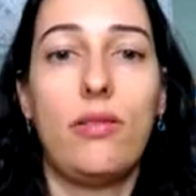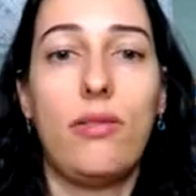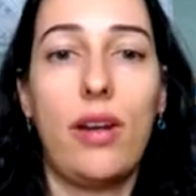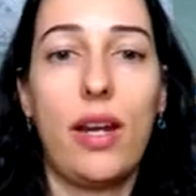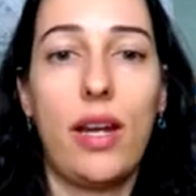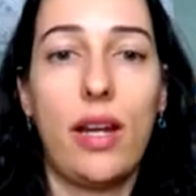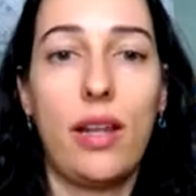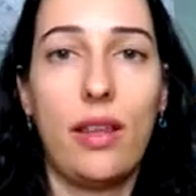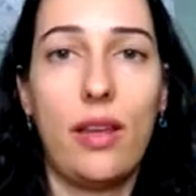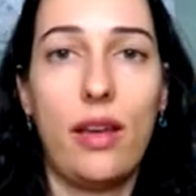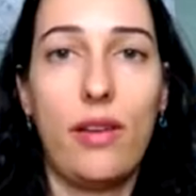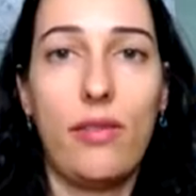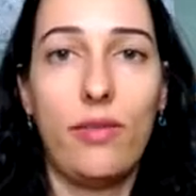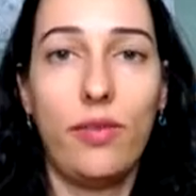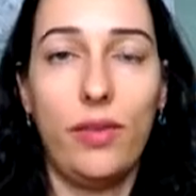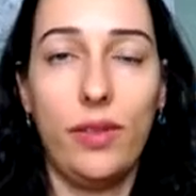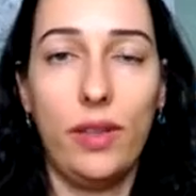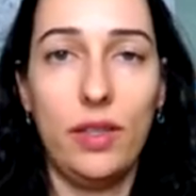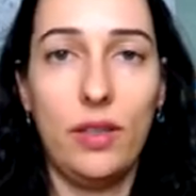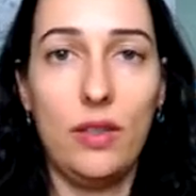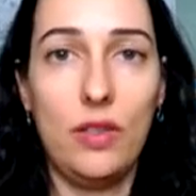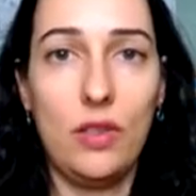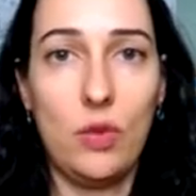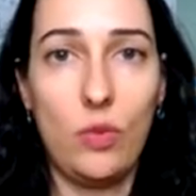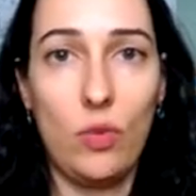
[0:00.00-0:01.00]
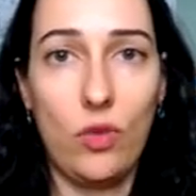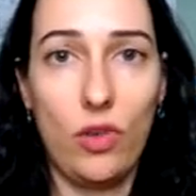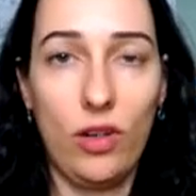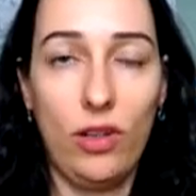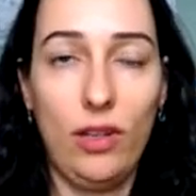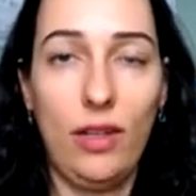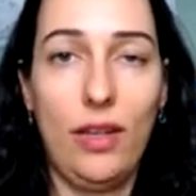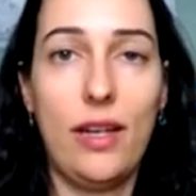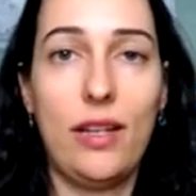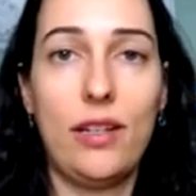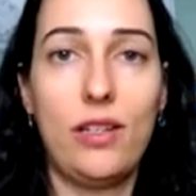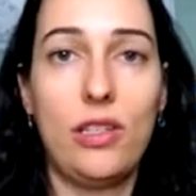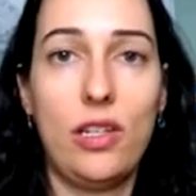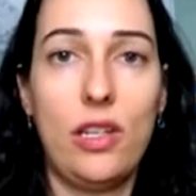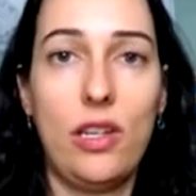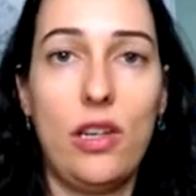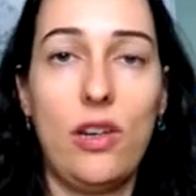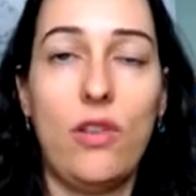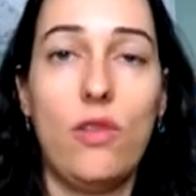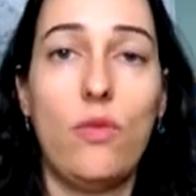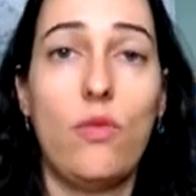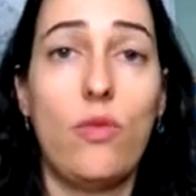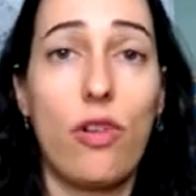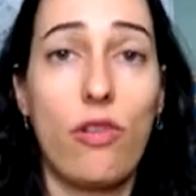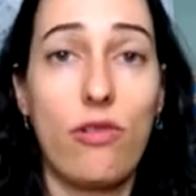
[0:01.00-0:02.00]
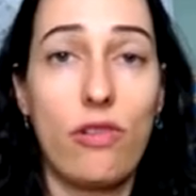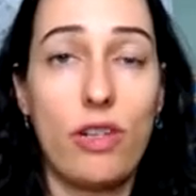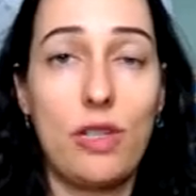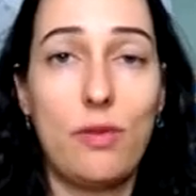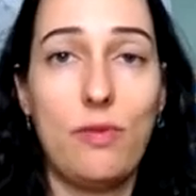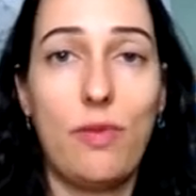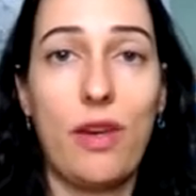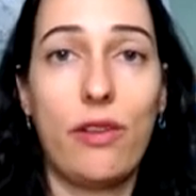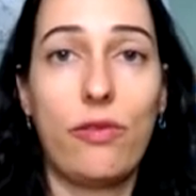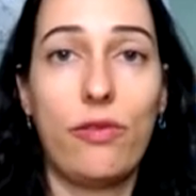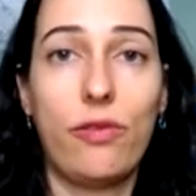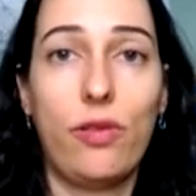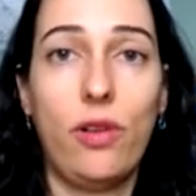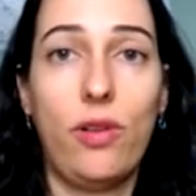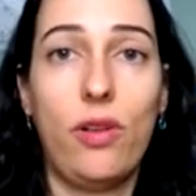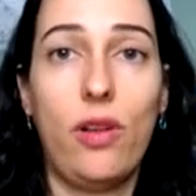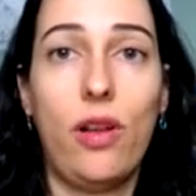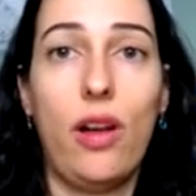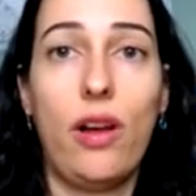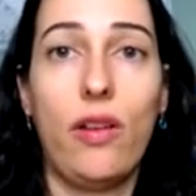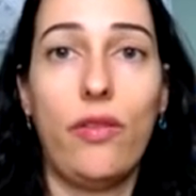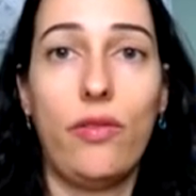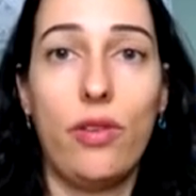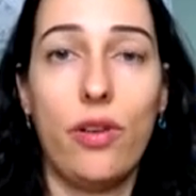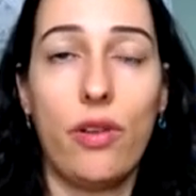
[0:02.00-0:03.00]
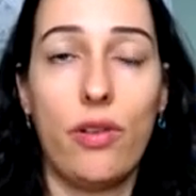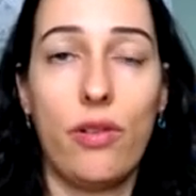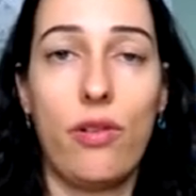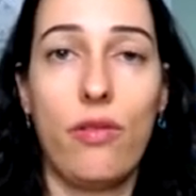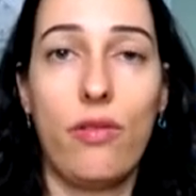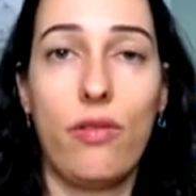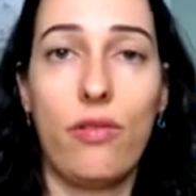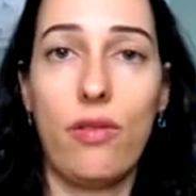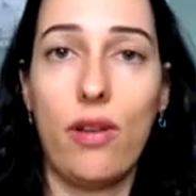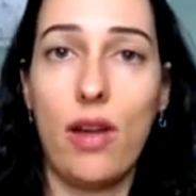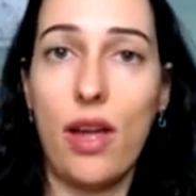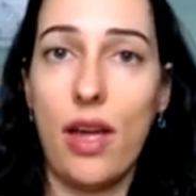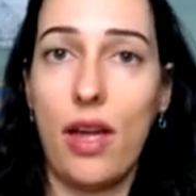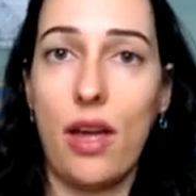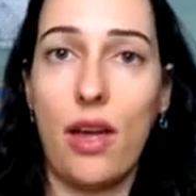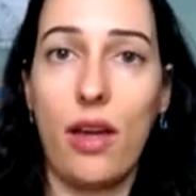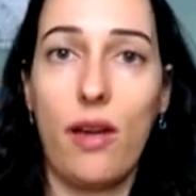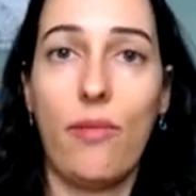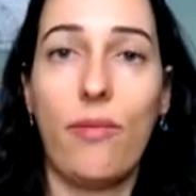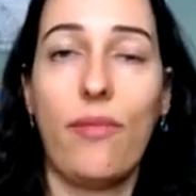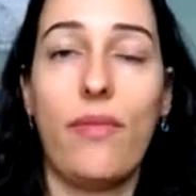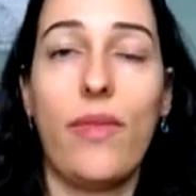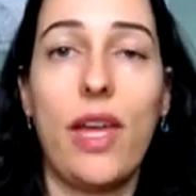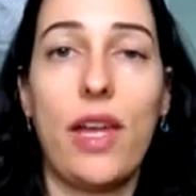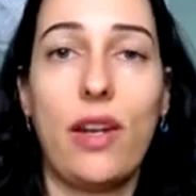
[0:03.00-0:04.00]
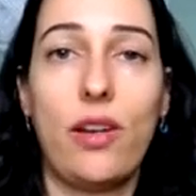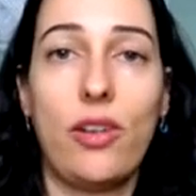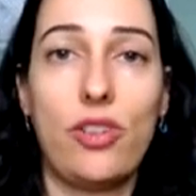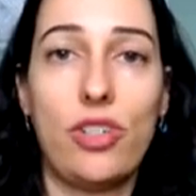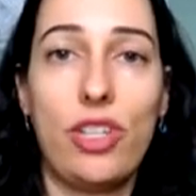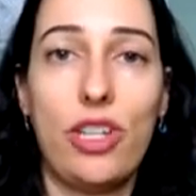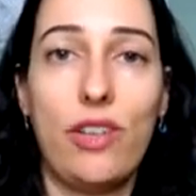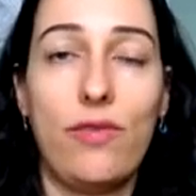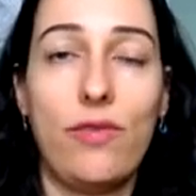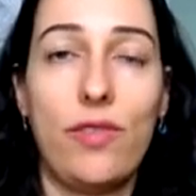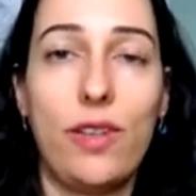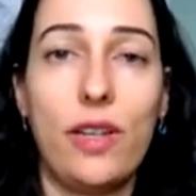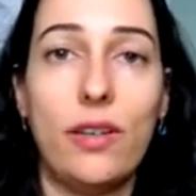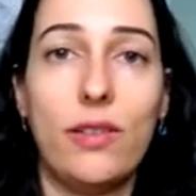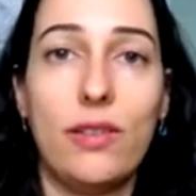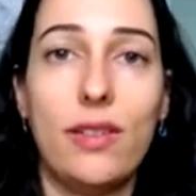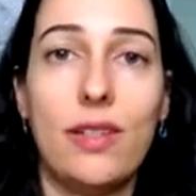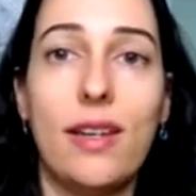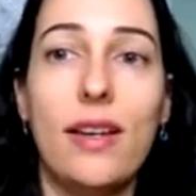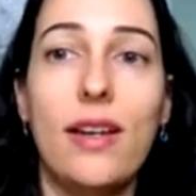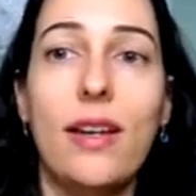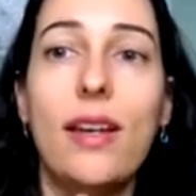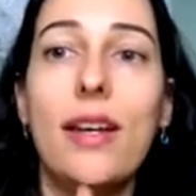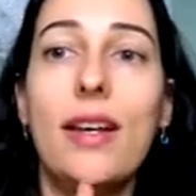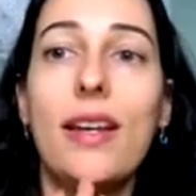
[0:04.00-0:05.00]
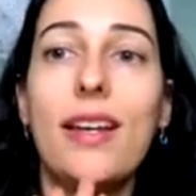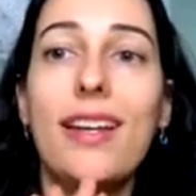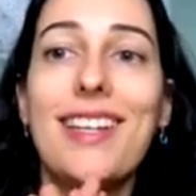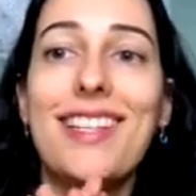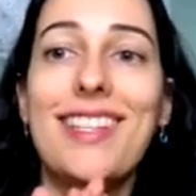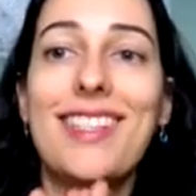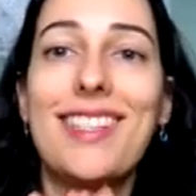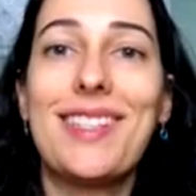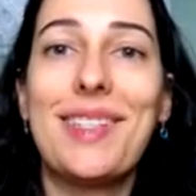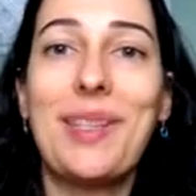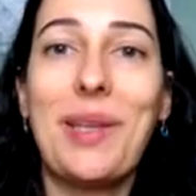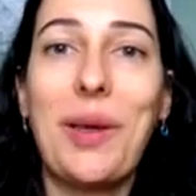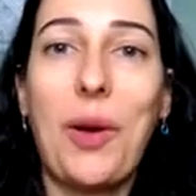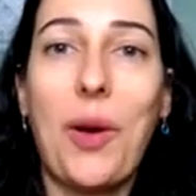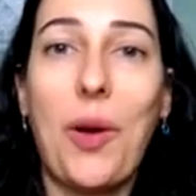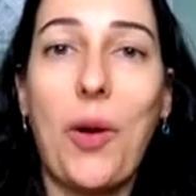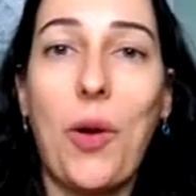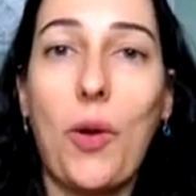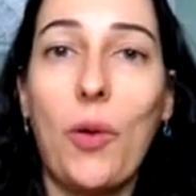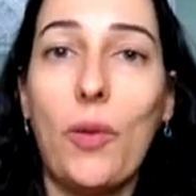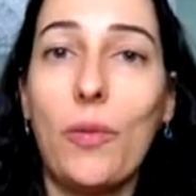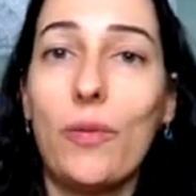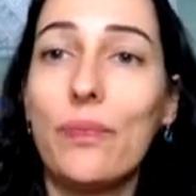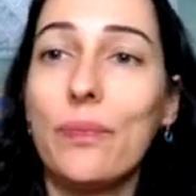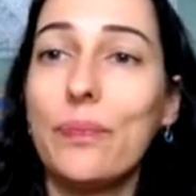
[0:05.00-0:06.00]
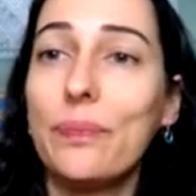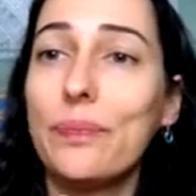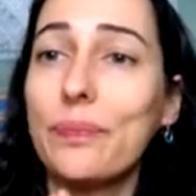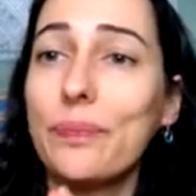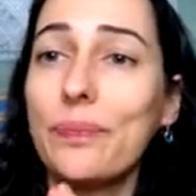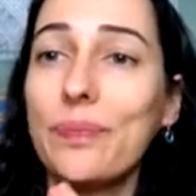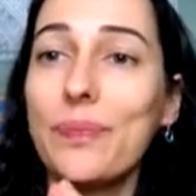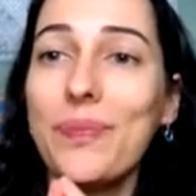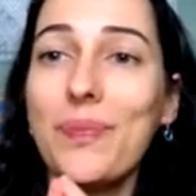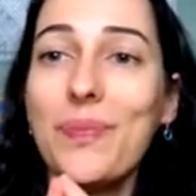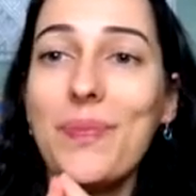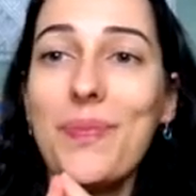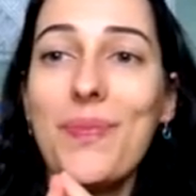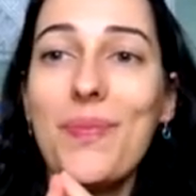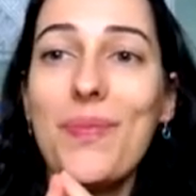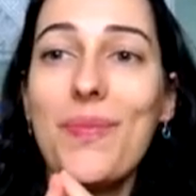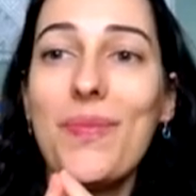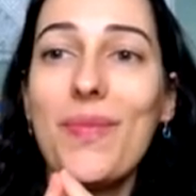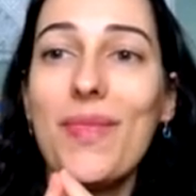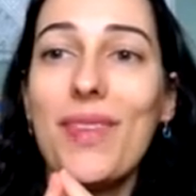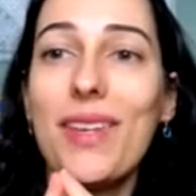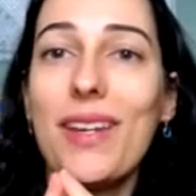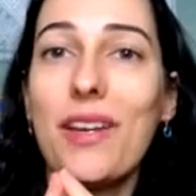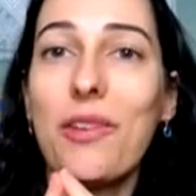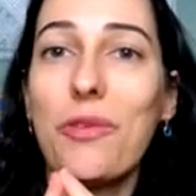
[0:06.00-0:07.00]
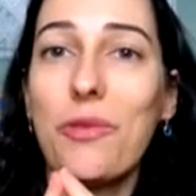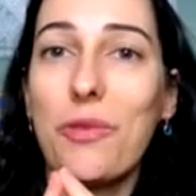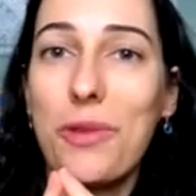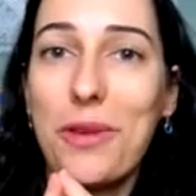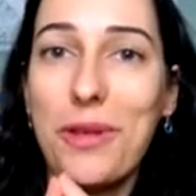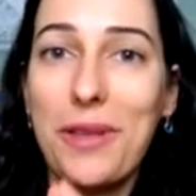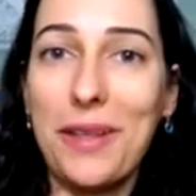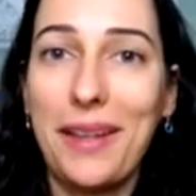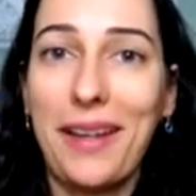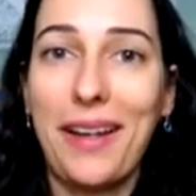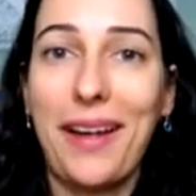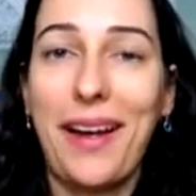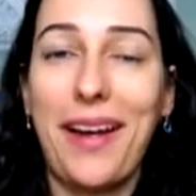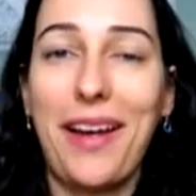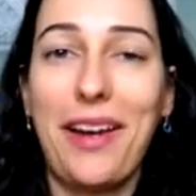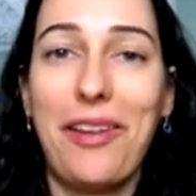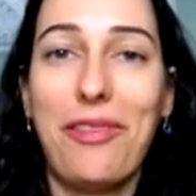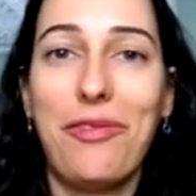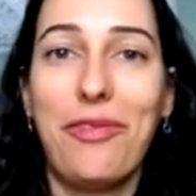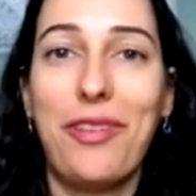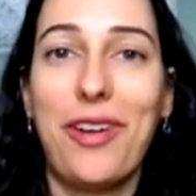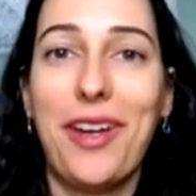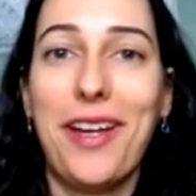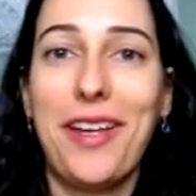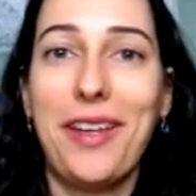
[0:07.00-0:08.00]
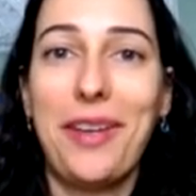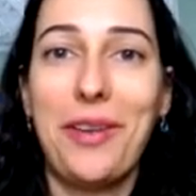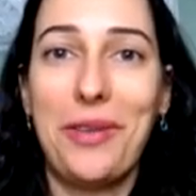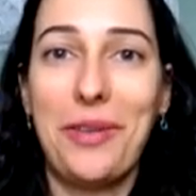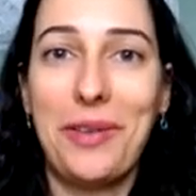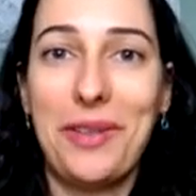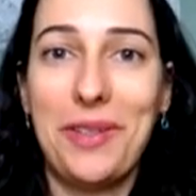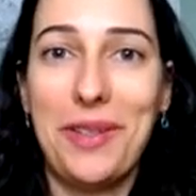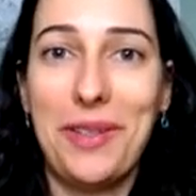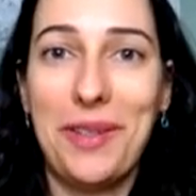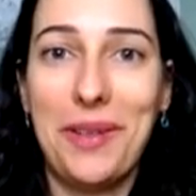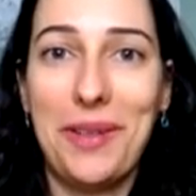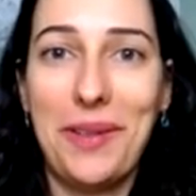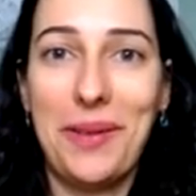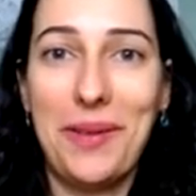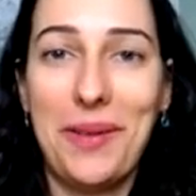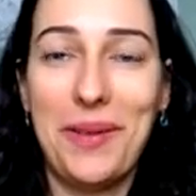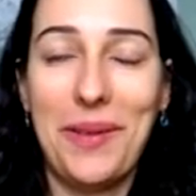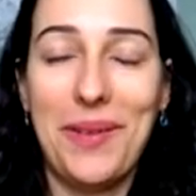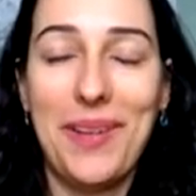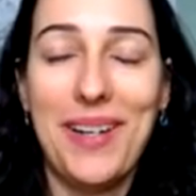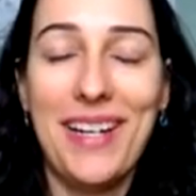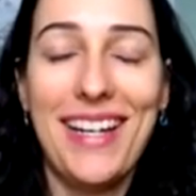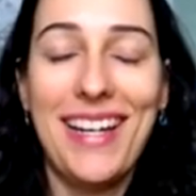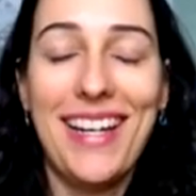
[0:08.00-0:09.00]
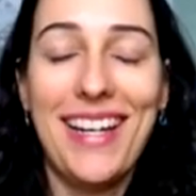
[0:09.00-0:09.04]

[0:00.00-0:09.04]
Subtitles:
way that feels more aligned to you, more respectful of your own energy field. So really, I invite you to